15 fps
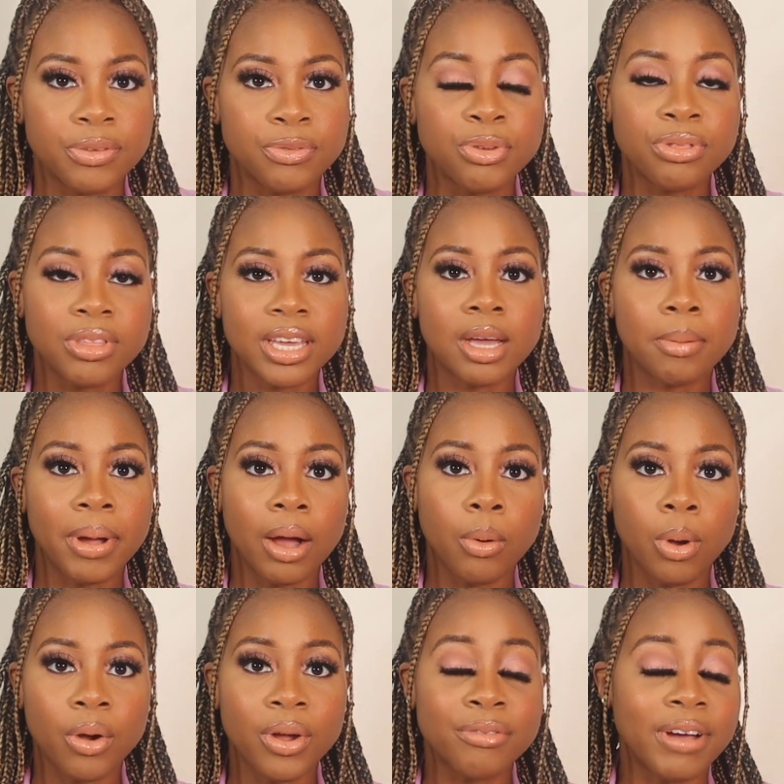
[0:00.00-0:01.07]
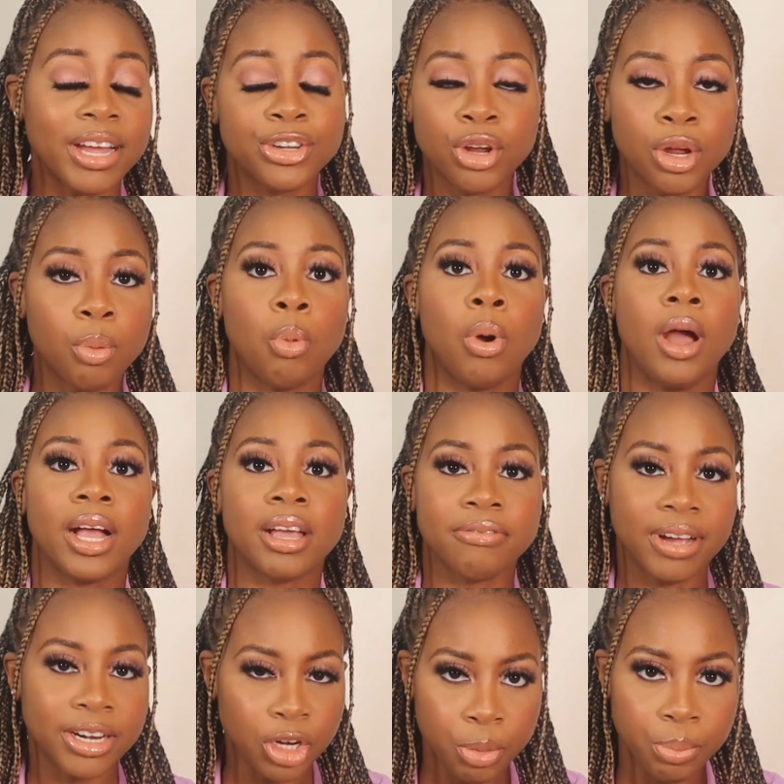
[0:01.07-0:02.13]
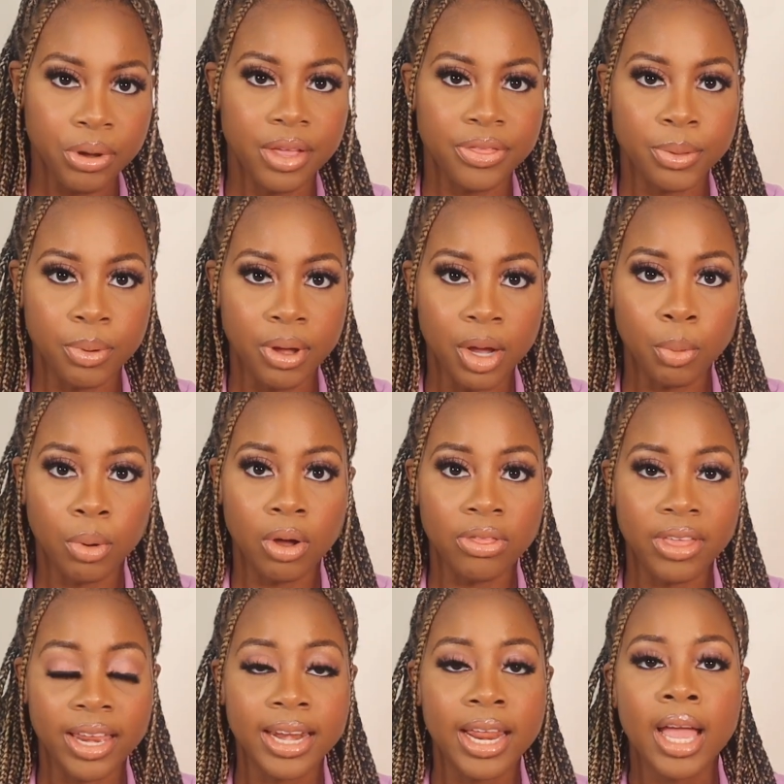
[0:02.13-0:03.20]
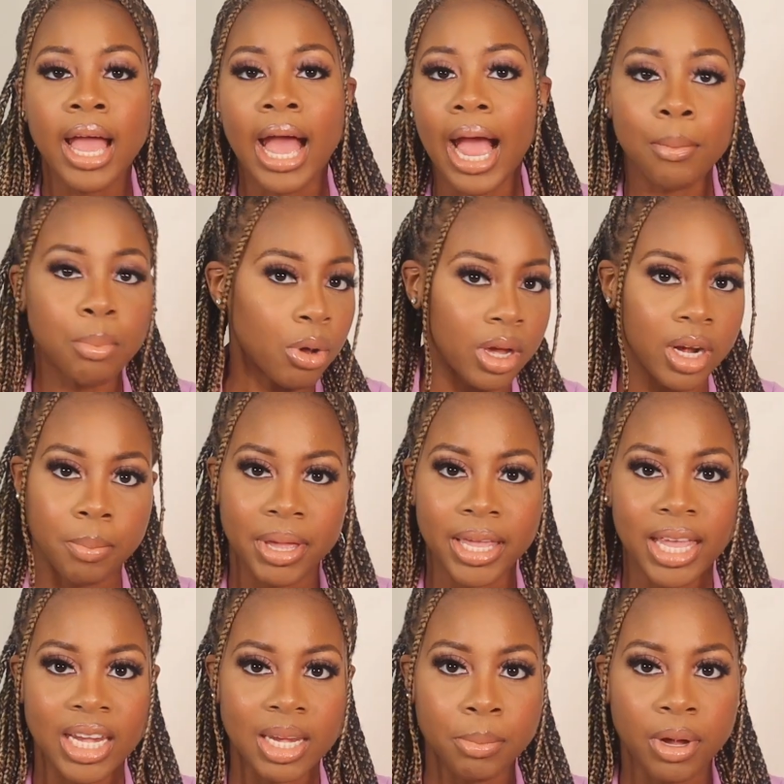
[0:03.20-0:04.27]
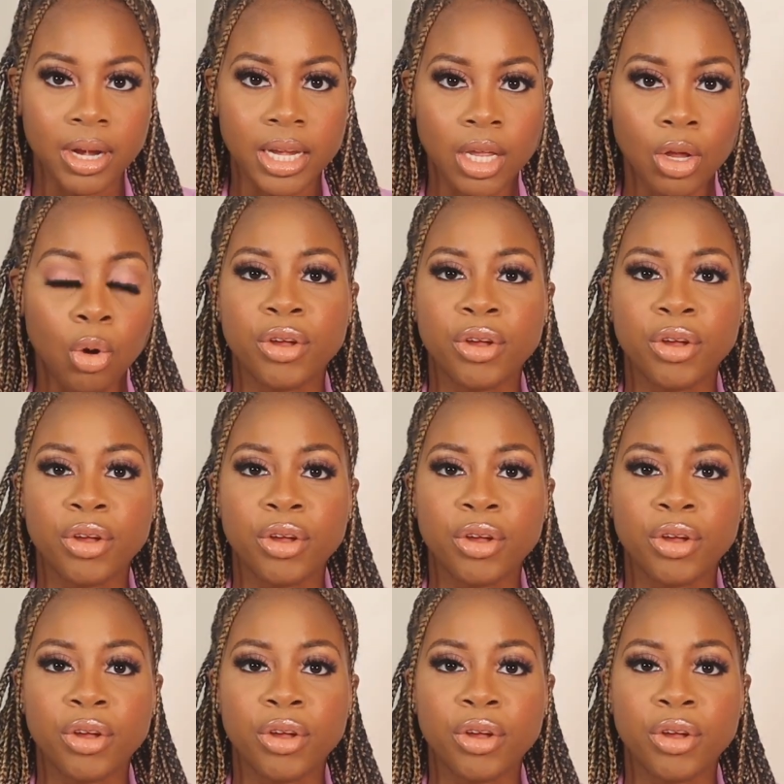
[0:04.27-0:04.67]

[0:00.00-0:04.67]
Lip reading: If you think about, well, if I don't work, if I don't put in the work, well, then I'm not going to make any money.